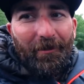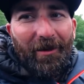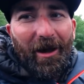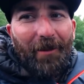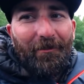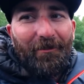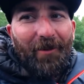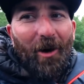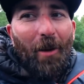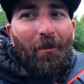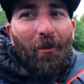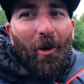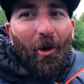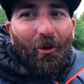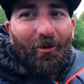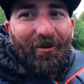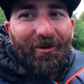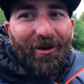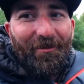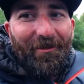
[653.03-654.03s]
I'm
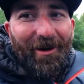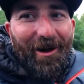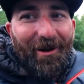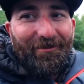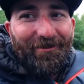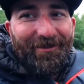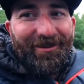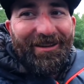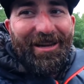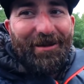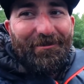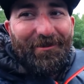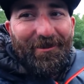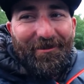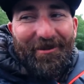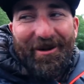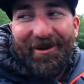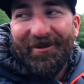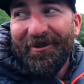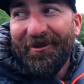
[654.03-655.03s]
holding him up, keep
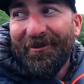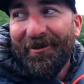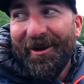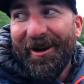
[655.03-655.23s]
him out in the